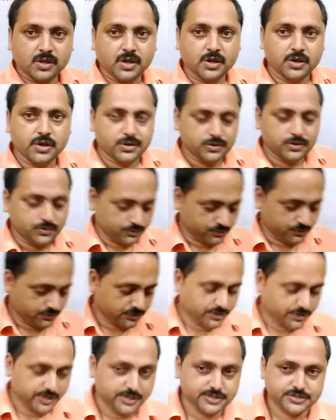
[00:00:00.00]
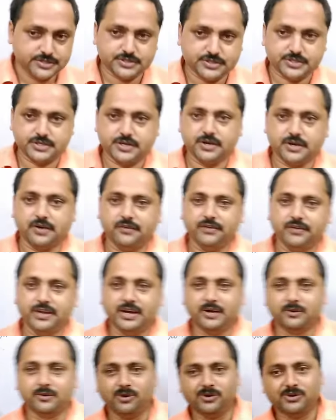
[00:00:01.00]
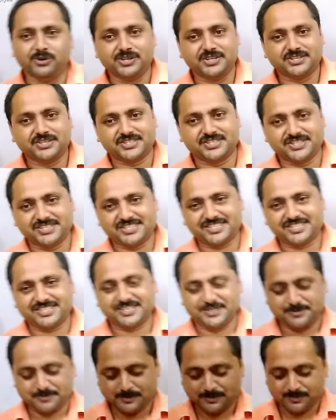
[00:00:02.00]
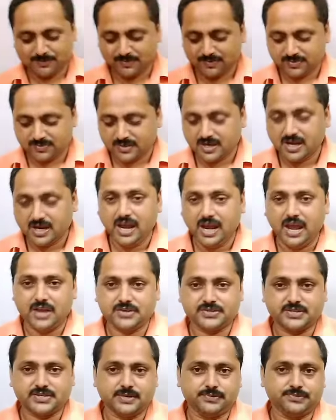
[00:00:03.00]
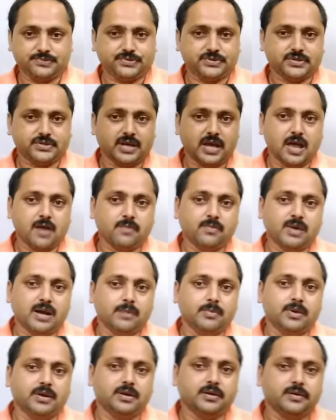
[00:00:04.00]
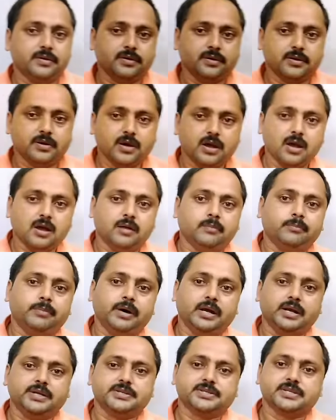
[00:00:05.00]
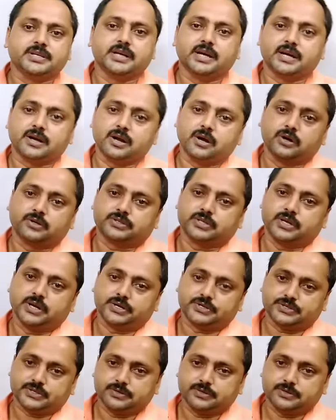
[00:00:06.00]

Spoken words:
So students, we are going to discuss steps involving balancing a redox reaction.